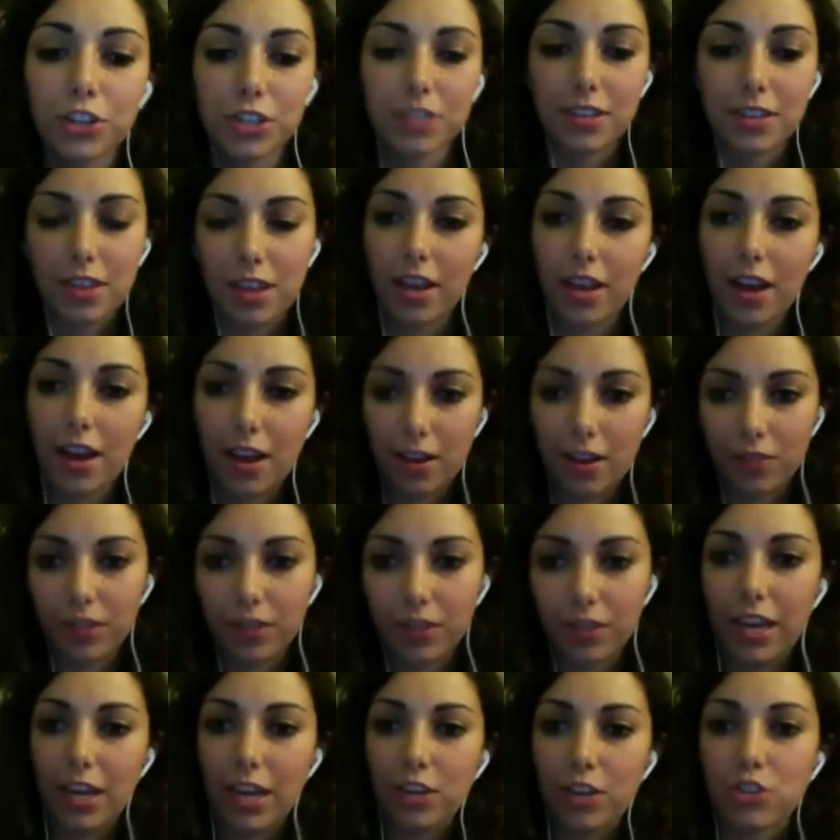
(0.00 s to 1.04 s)
in the kind of
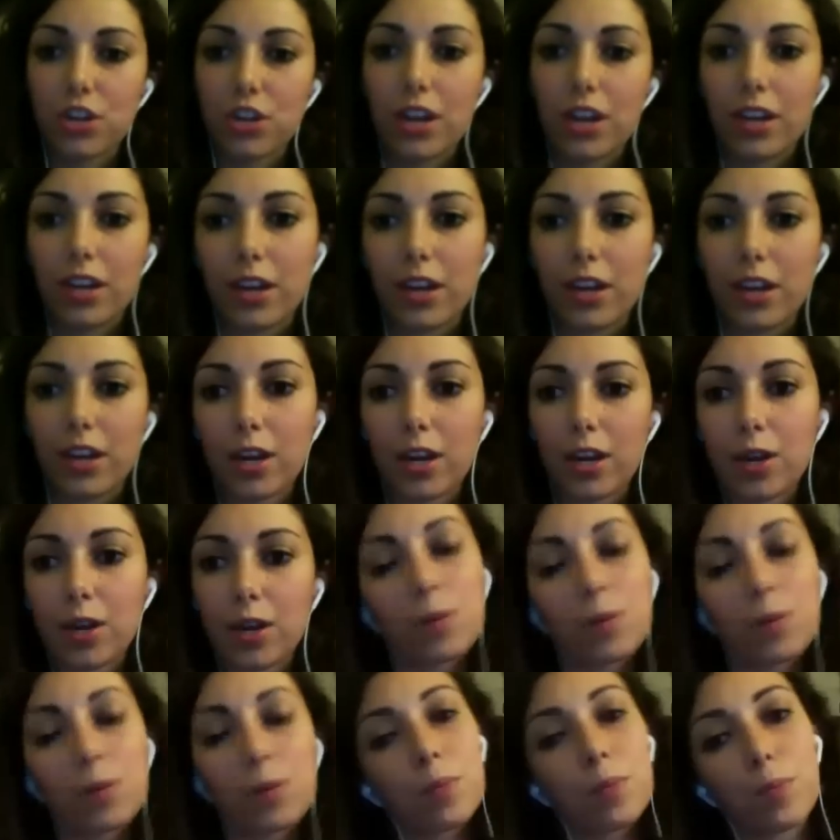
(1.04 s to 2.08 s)
like angelic
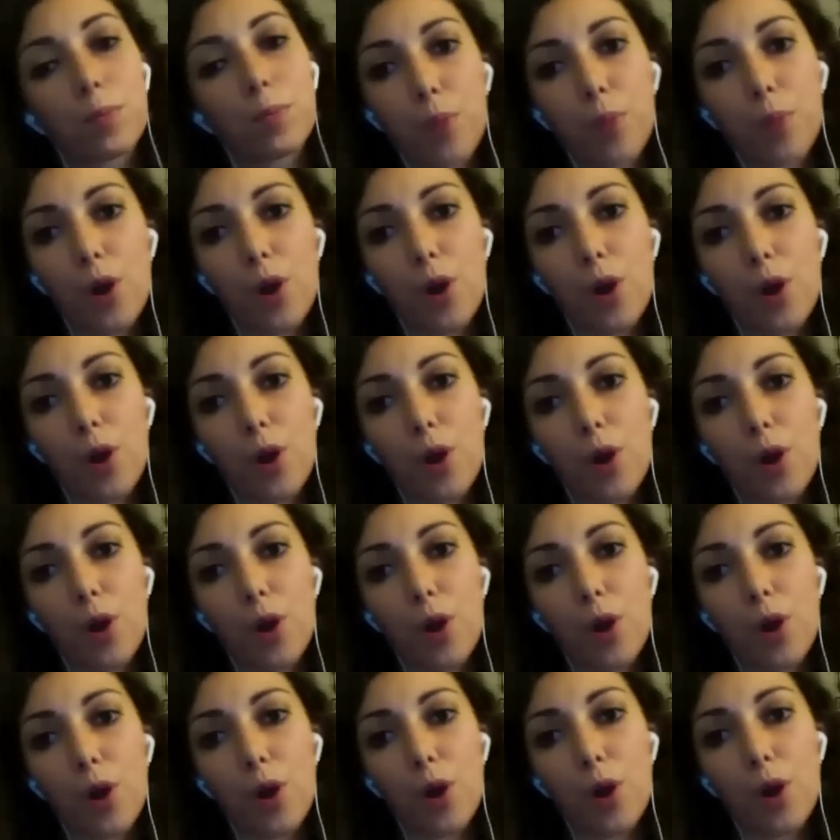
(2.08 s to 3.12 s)
pose in
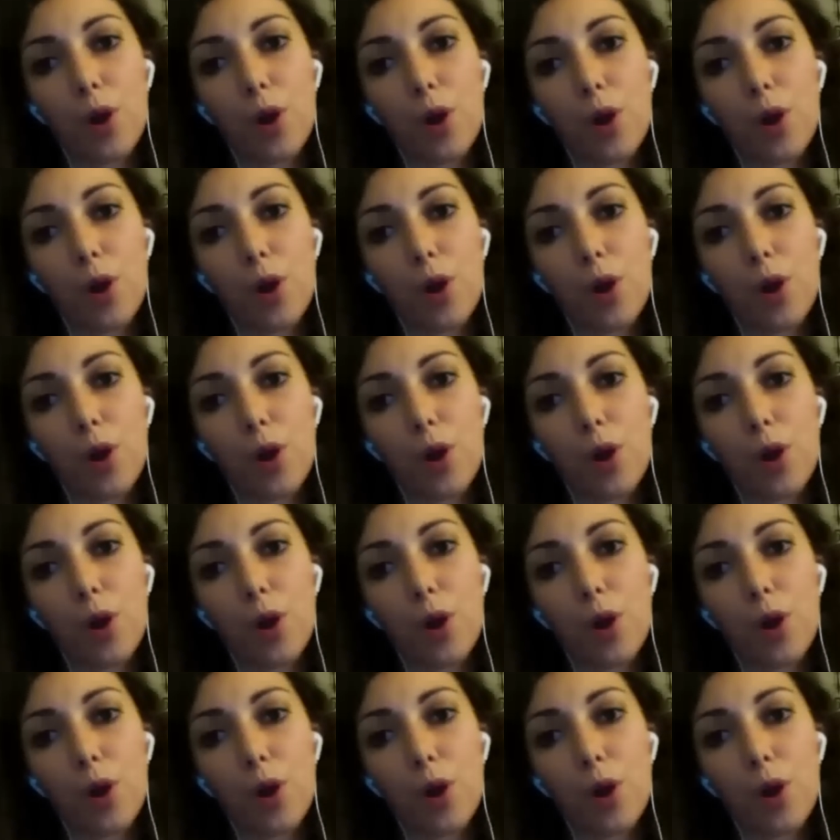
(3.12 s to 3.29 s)
the